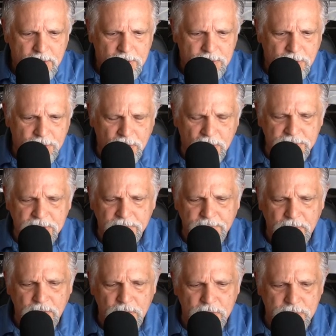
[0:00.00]
to those of
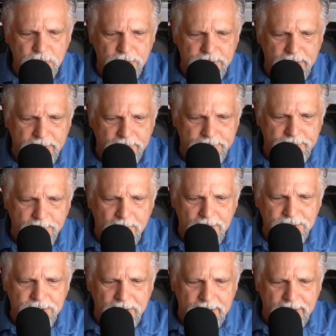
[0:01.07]
you who do the, the
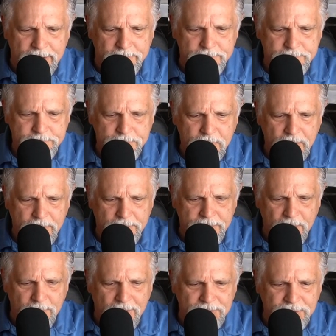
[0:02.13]
monthly the
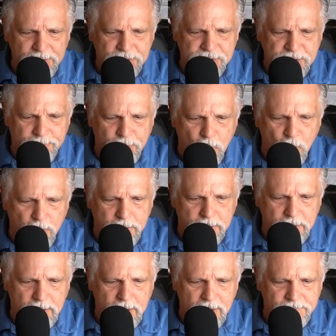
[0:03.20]
monthly support
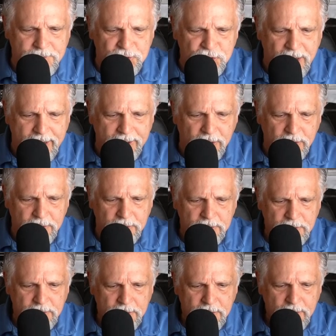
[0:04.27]
of the channel.
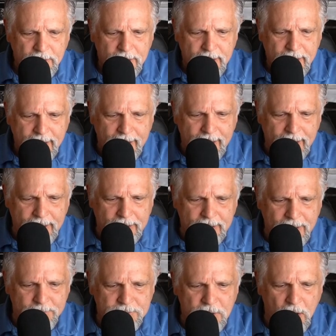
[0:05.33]
And
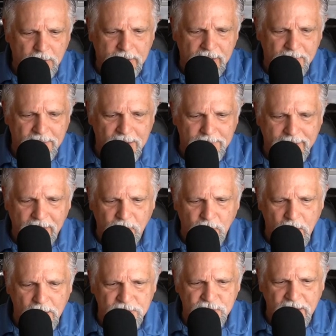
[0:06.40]
I'm talking about my
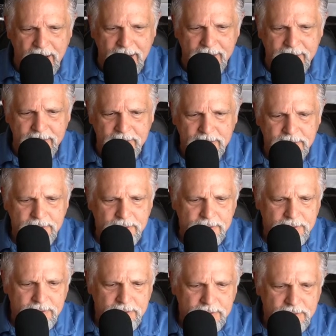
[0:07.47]
Garage Gang.
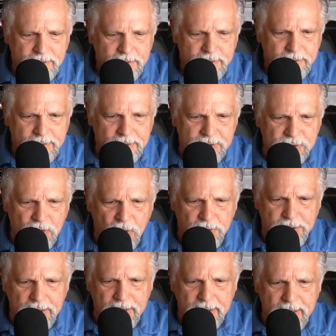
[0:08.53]
These are
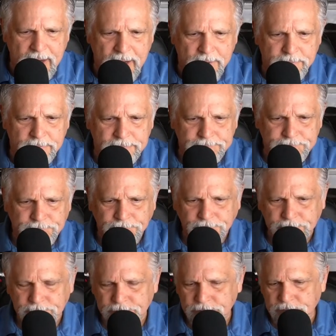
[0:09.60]
the um,
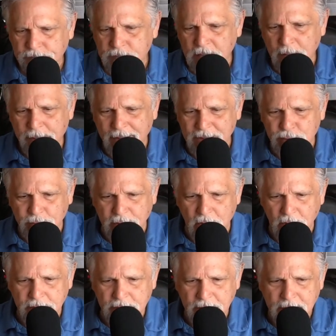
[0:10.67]

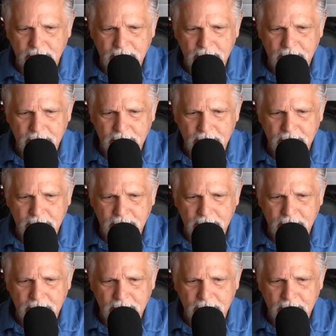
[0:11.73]
Patreon